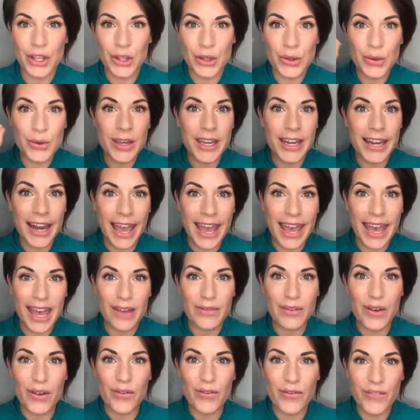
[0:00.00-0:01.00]
You can
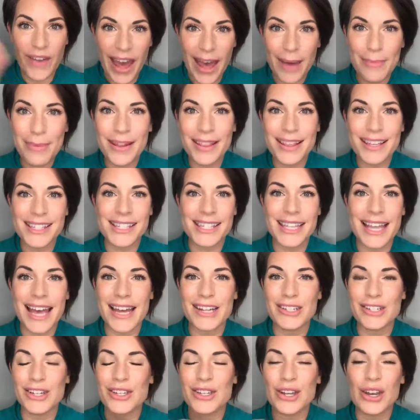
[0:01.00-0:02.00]
have fabulous
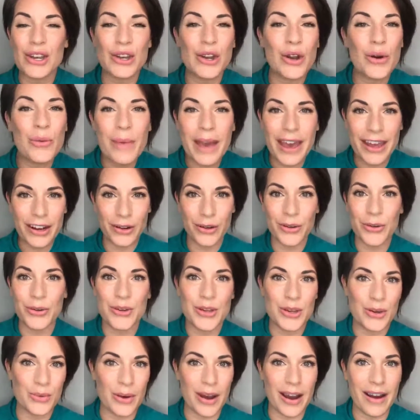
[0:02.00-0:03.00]
lashes no matter who
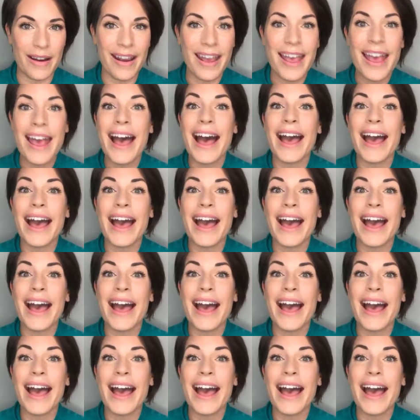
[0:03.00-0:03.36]
you are.